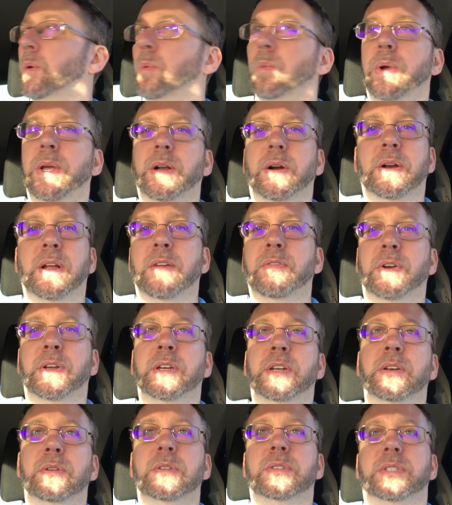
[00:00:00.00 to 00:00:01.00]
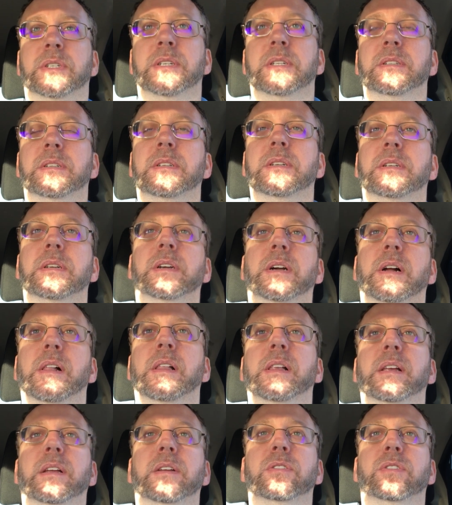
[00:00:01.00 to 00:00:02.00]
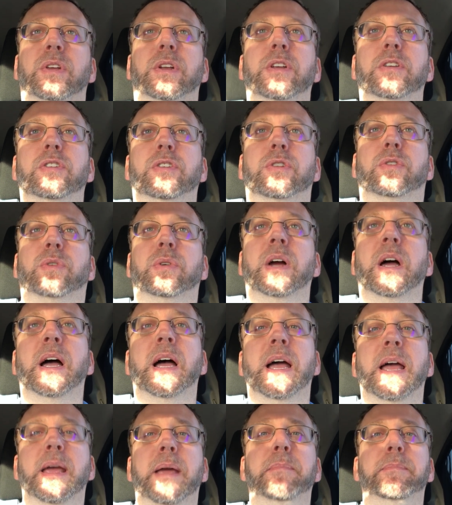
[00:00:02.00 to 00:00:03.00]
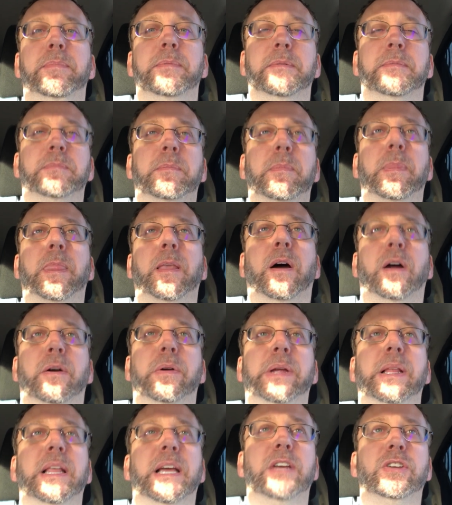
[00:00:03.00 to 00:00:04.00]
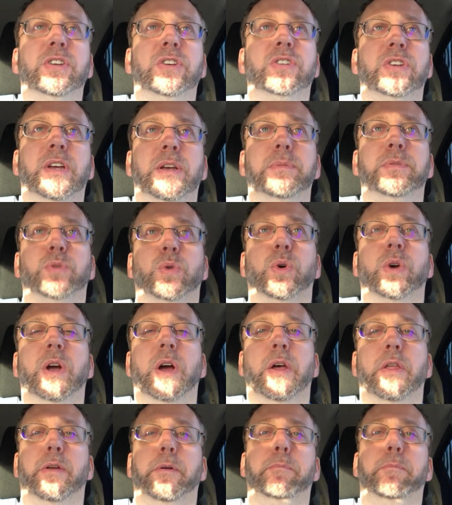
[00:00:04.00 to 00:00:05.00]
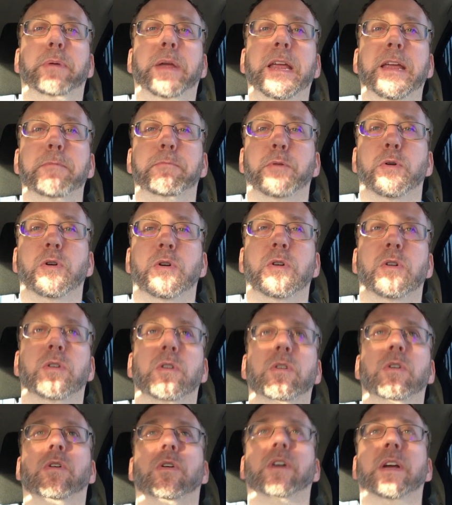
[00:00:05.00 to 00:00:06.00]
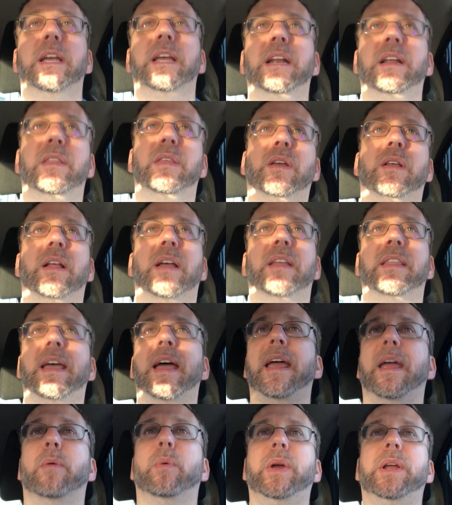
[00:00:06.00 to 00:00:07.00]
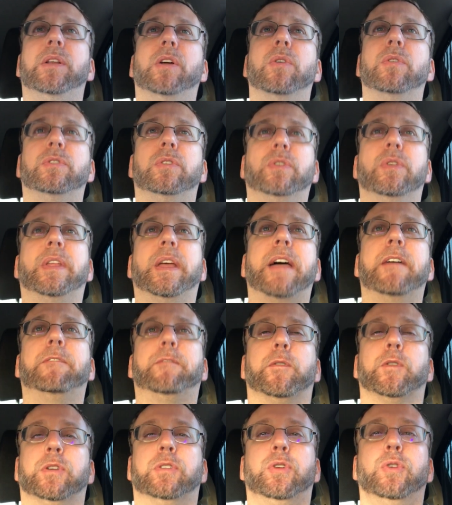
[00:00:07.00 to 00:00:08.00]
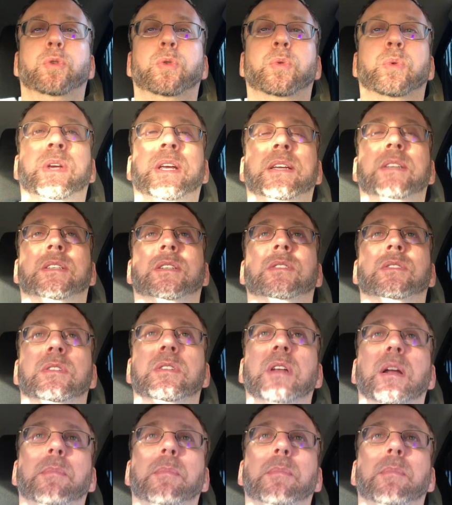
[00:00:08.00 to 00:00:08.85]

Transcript: We don't ever use it to describe our relationships or other people or anything like that. And we don't do that for two reasons.